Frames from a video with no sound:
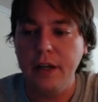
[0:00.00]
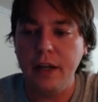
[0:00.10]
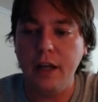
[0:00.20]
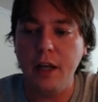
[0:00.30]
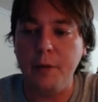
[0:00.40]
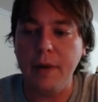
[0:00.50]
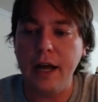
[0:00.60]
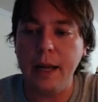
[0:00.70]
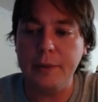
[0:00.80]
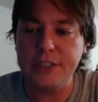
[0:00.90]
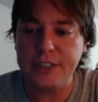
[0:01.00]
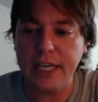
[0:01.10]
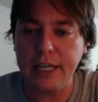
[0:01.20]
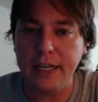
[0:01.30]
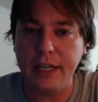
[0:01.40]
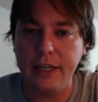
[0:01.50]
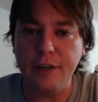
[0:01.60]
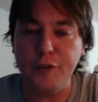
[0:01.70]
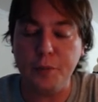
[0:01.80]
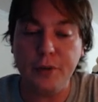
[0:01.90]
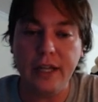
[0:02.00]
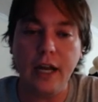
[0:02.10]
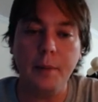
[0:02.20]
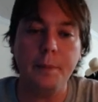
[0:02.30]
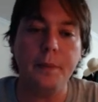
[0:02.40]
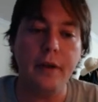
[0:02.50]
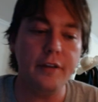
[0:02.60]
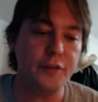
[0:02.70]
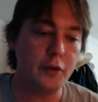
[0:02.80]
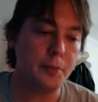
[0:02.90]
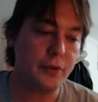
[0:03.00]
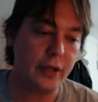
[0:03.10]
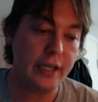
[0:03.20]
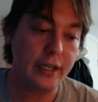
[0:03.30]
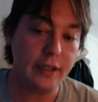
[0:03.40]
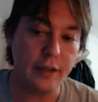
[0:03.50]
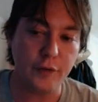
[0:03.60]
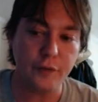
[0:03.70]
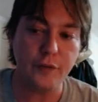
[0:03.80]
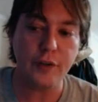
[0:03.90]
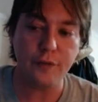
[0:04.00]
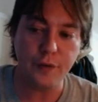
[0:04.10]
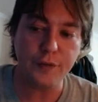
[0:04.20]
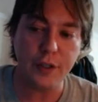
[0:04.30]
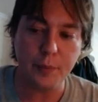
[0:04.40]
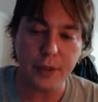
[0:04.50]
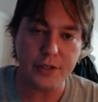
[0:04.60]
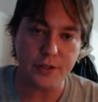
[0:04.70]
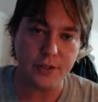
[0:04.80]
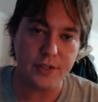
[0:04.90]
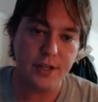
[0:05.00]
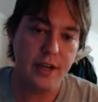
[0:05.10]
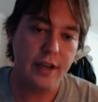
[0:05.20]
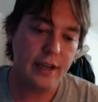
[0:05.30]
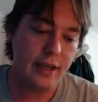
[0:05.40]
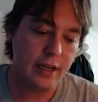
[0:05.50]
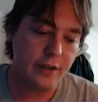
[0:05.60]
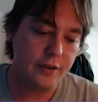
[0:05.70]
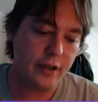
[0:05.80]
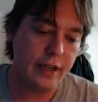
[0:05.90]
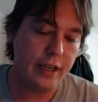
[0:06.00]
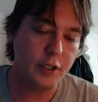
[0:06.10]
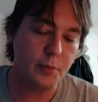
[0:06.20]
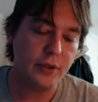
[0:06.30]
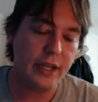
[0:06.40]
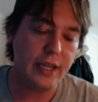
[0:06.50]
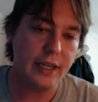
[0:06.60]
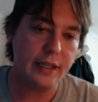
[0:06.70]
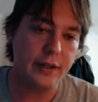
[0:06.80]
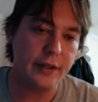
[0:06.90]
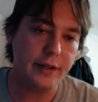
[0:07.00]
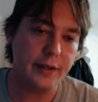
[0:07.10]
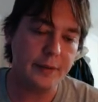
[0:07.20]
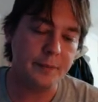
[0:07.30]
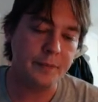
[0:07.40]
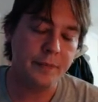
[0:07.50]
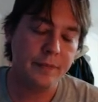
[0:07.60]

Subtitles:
I would say if you're 1550 in puzzles and you're playing open,